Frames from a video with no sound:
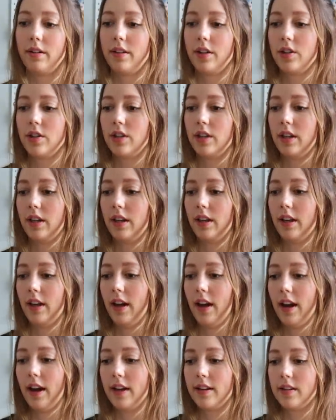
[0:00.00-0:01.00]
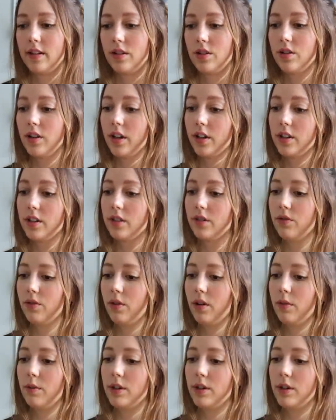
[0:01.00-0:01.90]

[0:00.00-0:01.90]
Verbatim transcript: that she has instructions for,